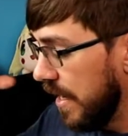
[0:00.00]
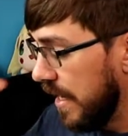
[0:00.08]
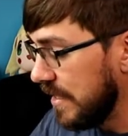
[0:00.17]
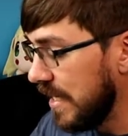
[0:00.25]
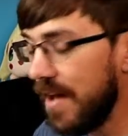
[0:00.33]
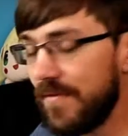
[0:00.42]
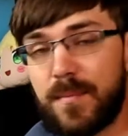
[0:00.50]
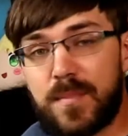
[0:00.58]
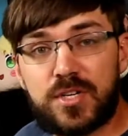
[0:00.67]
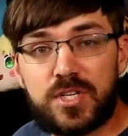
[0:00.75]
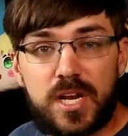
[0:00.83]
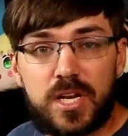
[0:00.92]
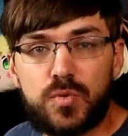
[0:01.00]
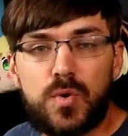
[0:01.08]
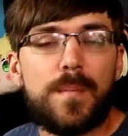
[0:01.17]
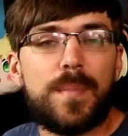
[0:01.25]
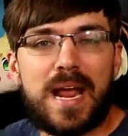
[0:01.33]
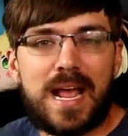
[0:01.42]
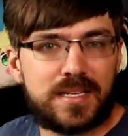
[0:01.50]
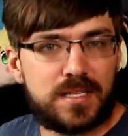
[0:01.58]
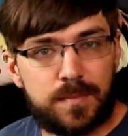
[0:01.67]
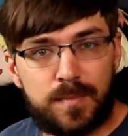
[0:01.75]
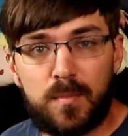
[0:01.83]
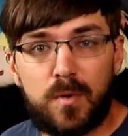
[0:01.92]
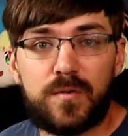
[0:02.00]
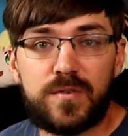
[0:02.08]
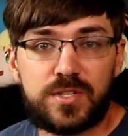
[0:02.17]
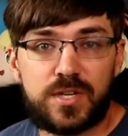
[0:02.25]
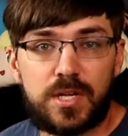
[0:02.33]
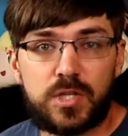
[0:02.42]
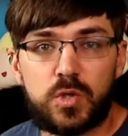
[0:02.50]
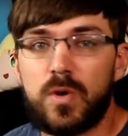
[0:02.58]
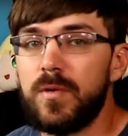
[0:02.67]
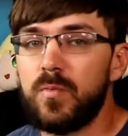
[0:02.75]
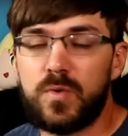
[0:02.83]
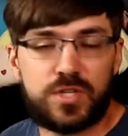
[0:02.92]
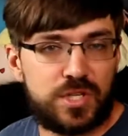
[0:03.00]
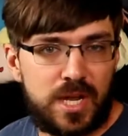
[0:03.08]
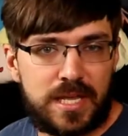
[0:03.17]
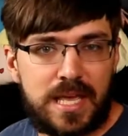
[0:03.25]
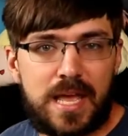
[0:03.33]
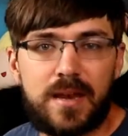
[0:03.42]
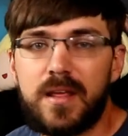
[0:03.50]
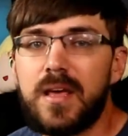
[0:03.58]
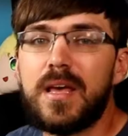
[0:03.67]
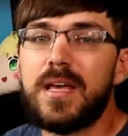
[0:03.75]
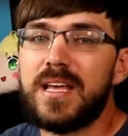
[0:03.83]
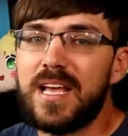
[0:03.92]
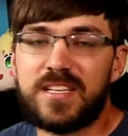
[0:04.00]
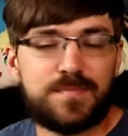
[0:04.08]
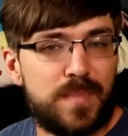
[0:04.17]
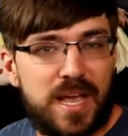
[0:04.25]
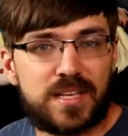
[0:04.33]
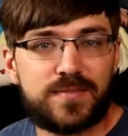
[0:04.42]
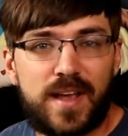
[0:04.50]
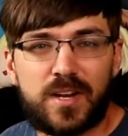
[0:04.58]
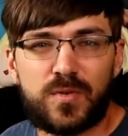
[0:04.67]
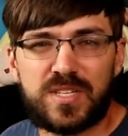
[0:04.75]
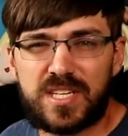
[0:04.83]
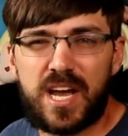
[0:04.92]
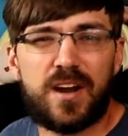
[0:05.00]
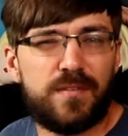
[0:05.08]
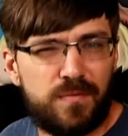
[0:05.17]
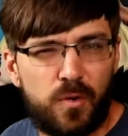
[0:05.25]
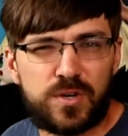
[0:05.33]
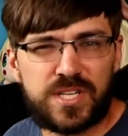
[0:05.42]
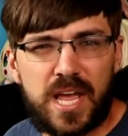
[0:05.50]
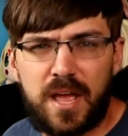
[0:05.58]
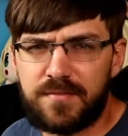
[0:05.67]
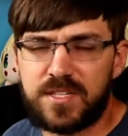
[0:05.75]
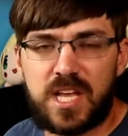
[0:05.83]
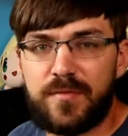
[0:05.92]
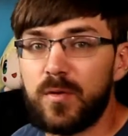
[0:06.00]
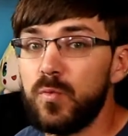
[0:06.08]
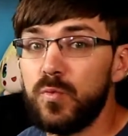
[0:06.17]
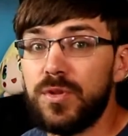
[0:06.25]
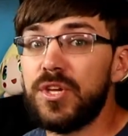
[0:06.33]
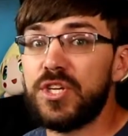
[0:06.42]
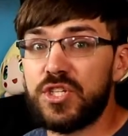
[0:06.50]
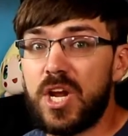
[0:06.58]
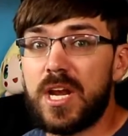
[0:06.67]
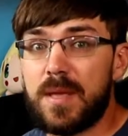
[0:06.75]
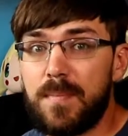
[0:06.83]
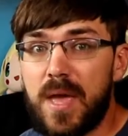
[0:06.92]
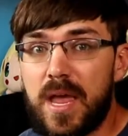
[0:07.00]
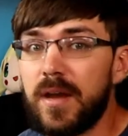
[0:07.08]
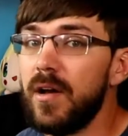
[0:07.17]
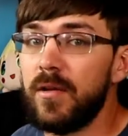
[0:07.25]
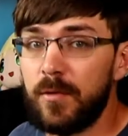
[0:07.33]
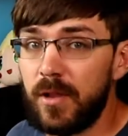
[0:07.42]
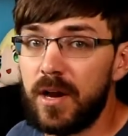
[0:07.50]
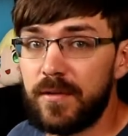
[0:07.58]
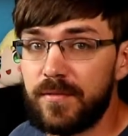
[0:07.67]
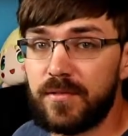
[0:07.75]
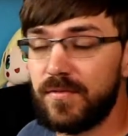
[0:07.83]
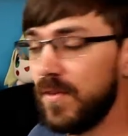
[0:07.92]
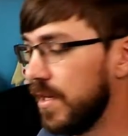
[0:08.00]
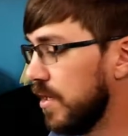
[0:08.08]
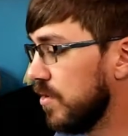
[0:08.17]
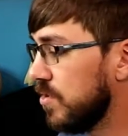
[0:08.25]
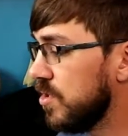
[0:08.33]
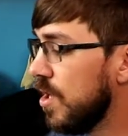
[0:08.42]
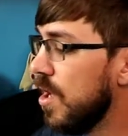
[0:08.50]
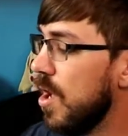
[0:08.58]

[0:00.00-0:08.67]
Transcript: Doesn't have that much shading to it, but it has a little bit more of a shine to it, which again is Max Factory's kind of forte of just having really shiny paint on a lot of their figures.